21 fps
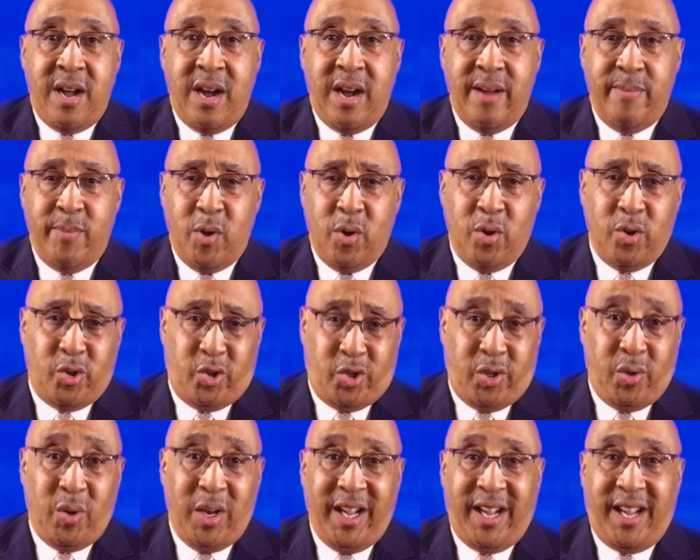I'm yours
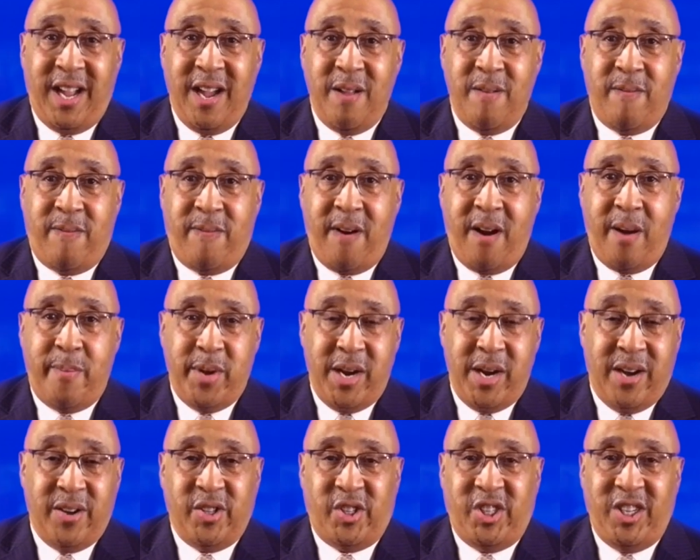truly, Ken Fobb, and
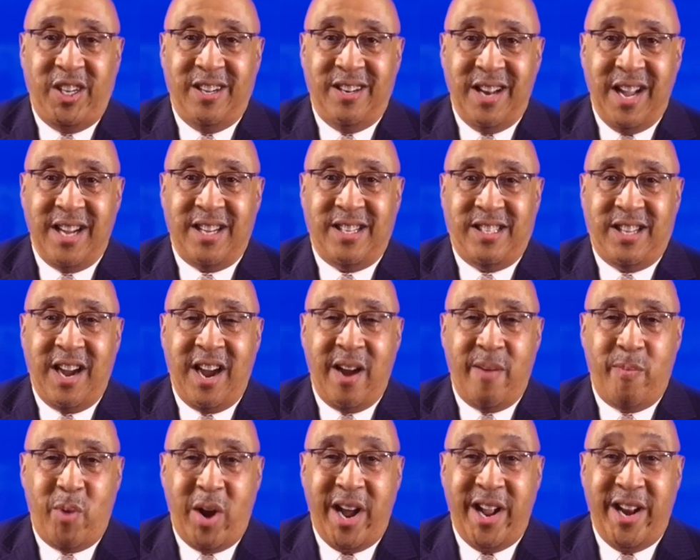I'll see you next
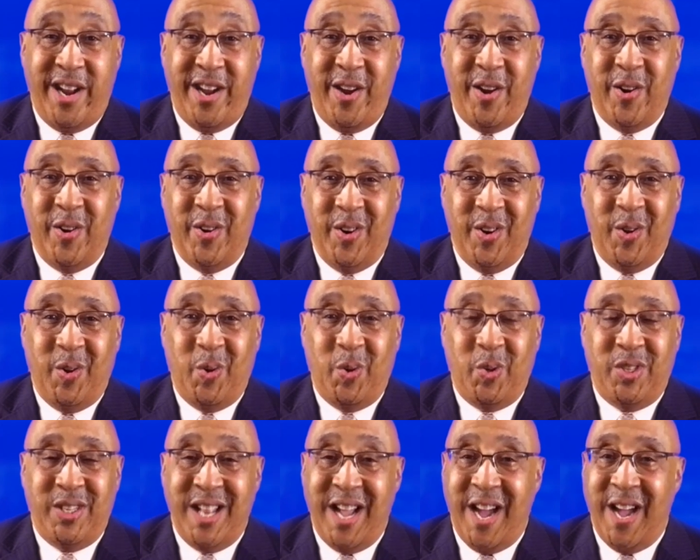time right here on
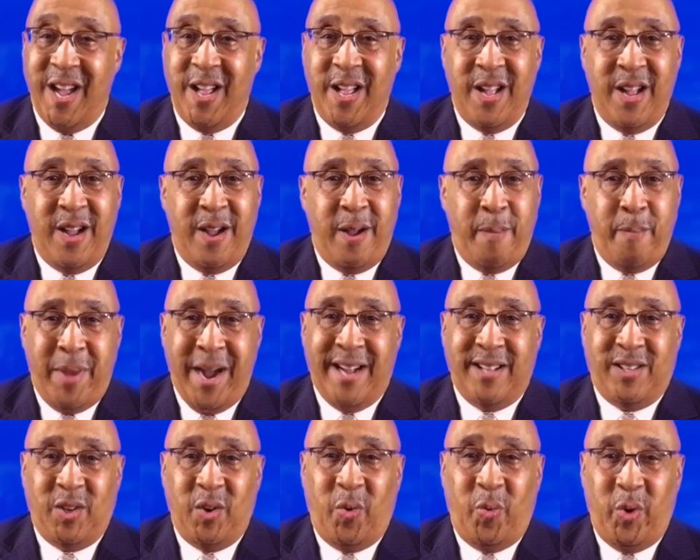NewsNet,
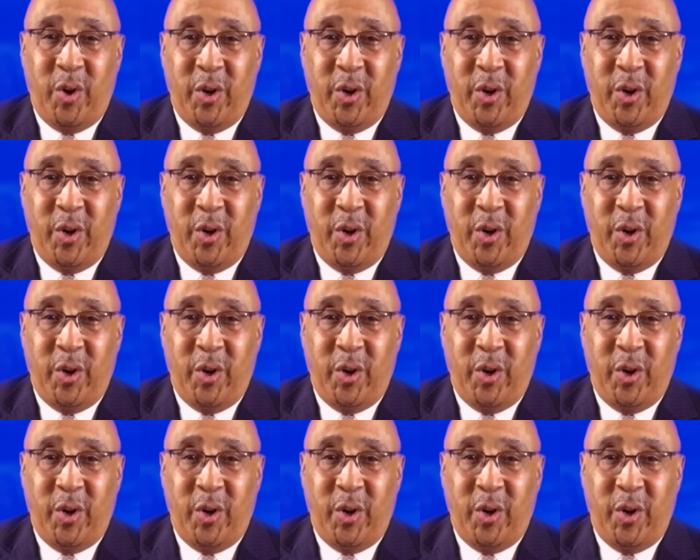Baton